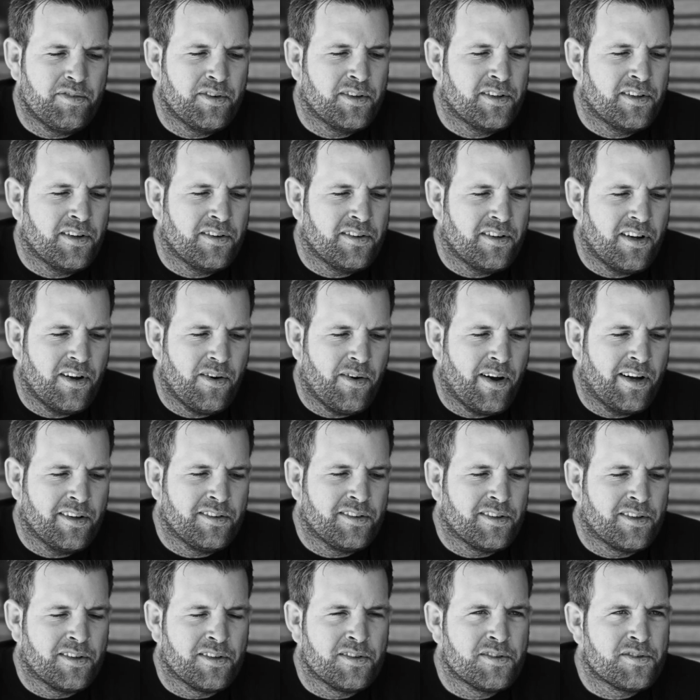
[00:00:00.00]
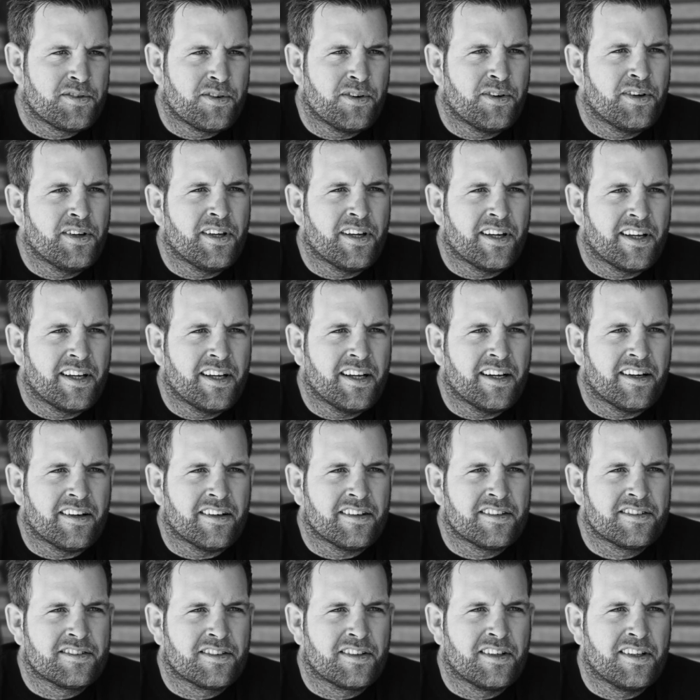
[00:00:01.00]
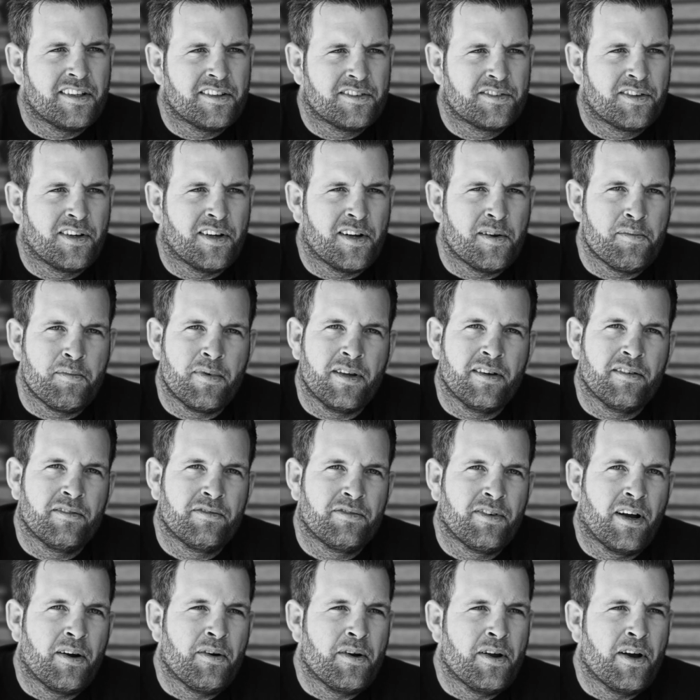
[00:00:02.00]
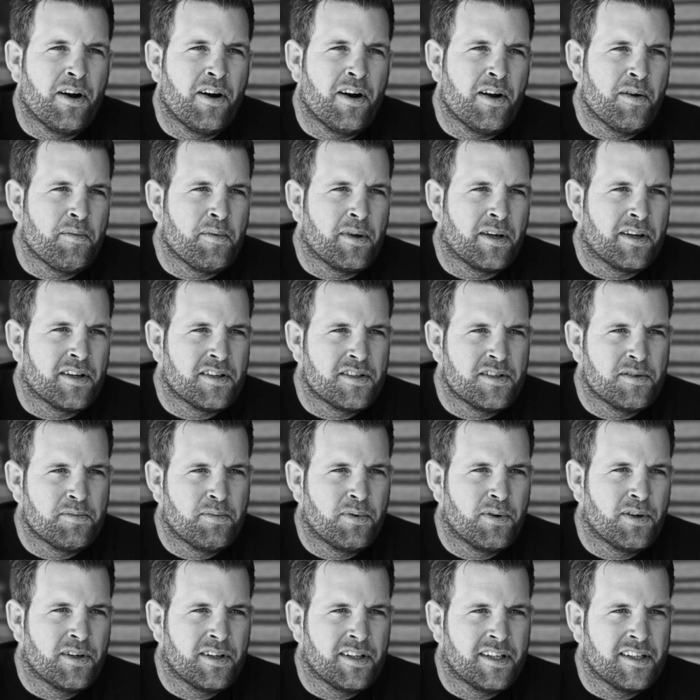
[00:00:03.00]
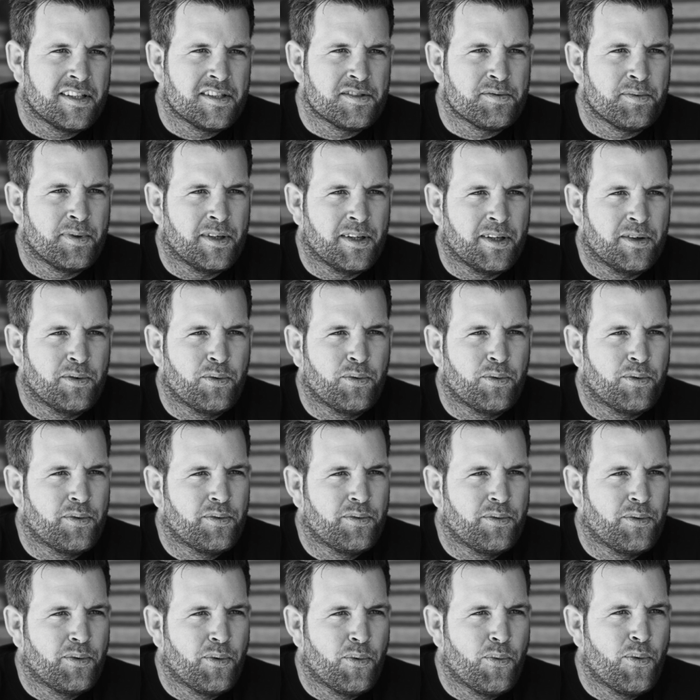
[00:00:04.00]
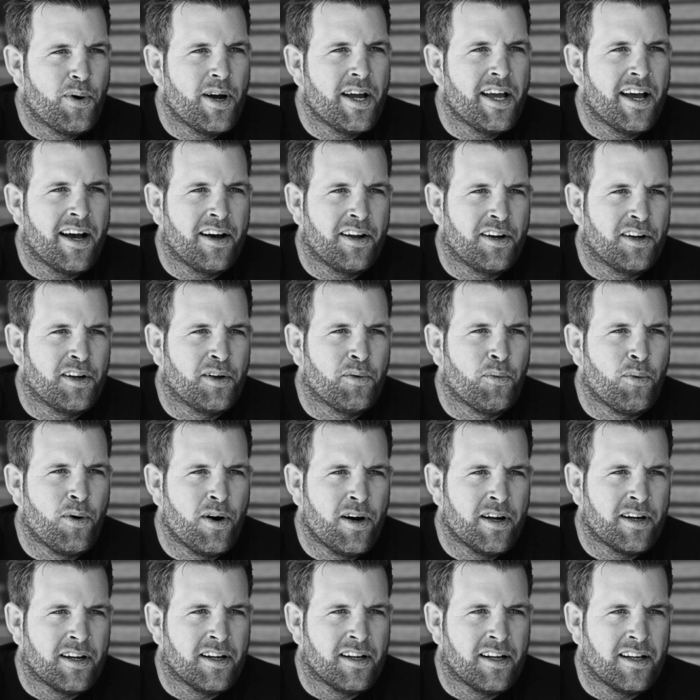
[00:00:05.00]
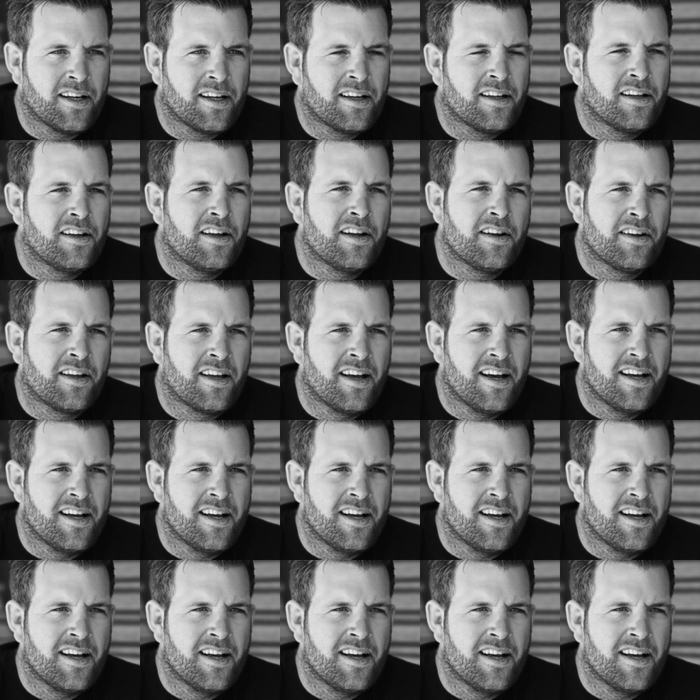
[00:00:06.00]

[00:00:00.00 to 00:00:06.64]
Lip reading: If you don't know how to control your gear, it's gonna be very hard, because your board needs to be way out of the water. Like a lot of